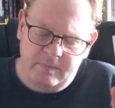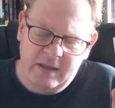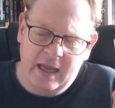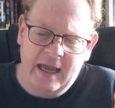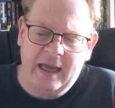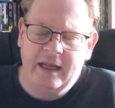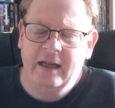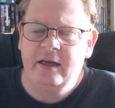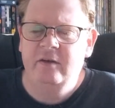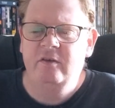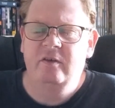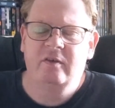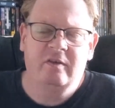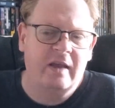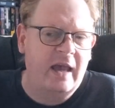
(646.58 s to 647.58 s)
And
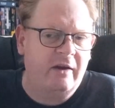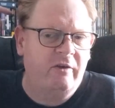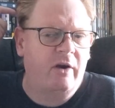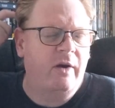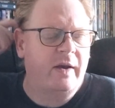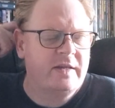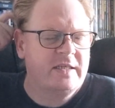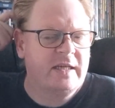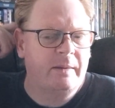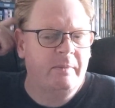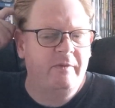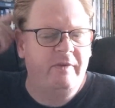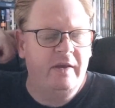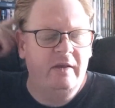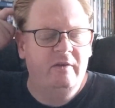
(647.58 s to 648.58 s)
Scarecrow has some
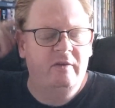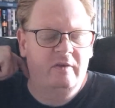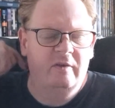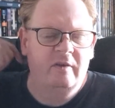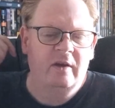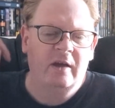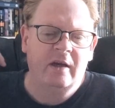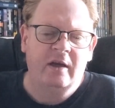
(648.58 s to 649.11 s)
of his